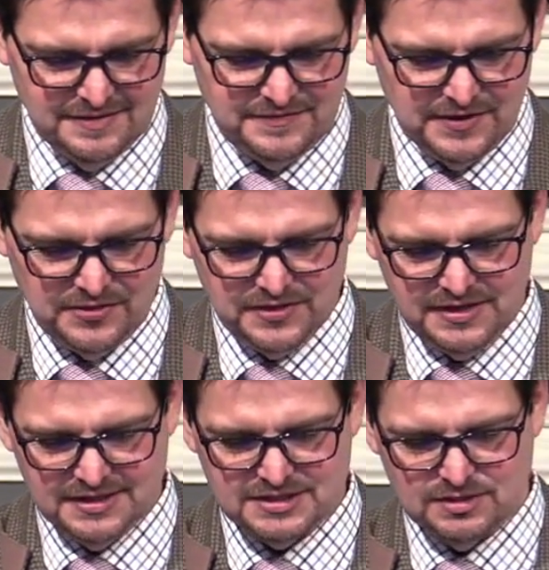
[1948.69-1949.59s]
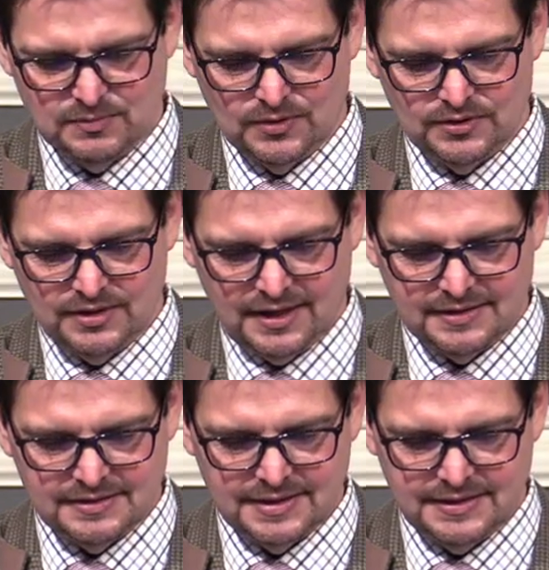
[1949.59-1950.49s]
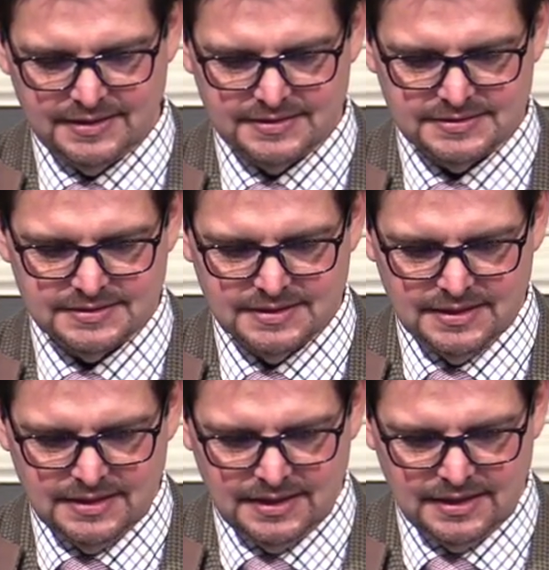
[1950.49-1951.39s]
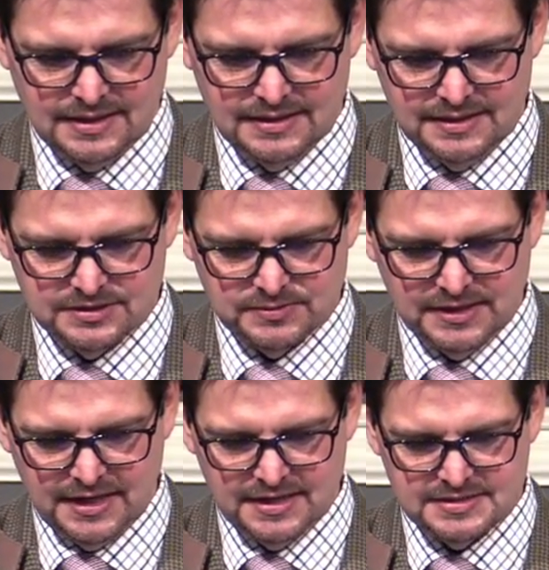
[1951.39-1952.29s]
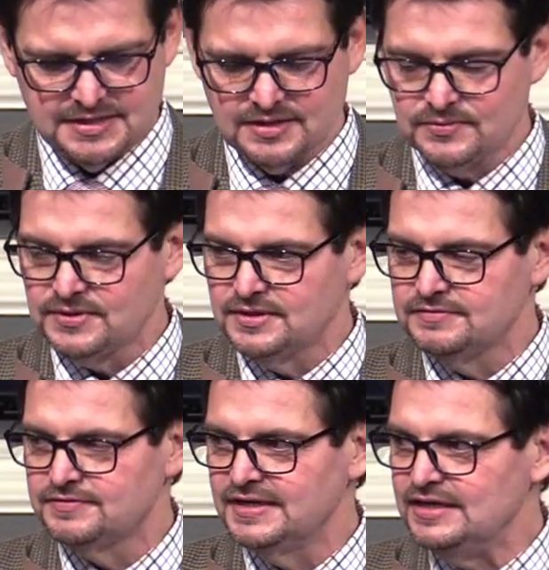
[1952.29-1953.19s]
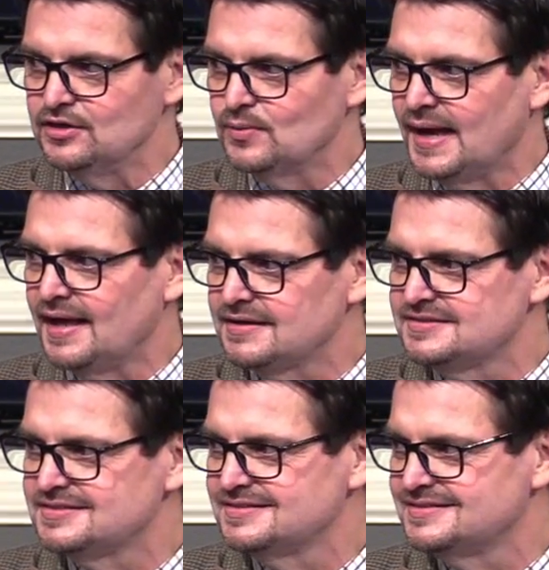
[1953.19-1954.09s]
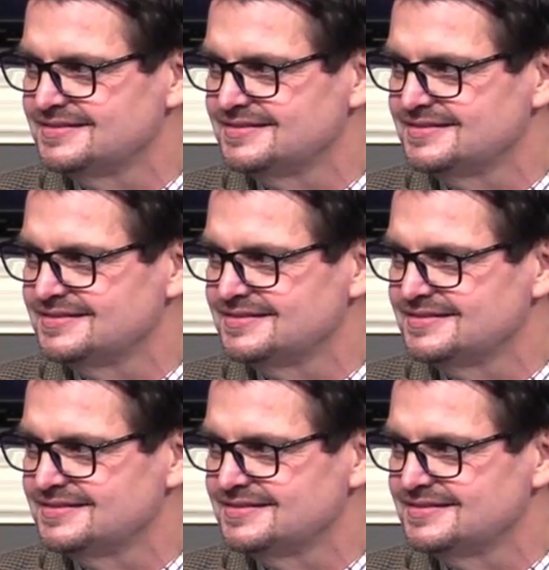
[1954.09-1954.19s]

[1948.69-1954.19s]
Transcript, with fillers: Filthiness or moral uncleanness uh, is related to the word for earwax.